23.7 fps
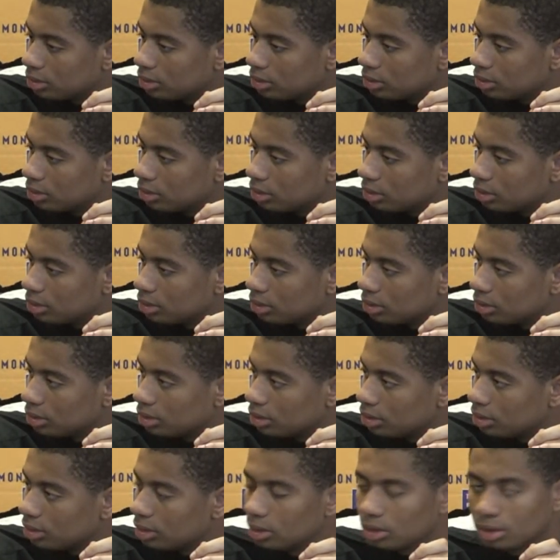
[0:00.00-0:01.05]

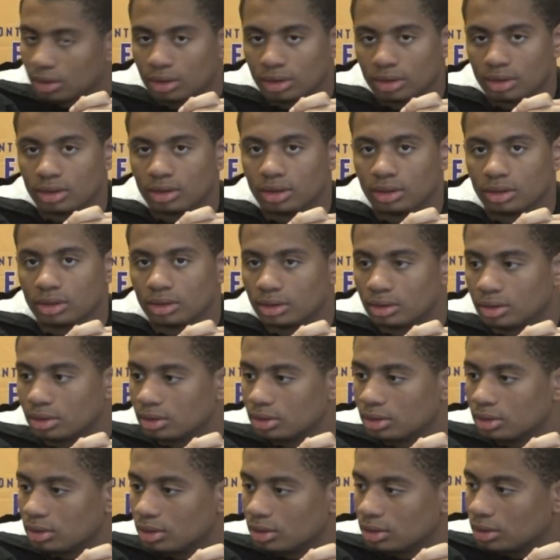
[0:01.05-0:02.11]

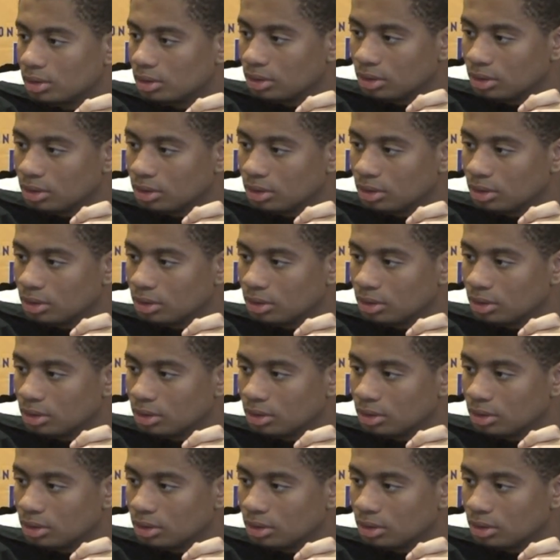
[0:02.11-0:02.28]
(silent)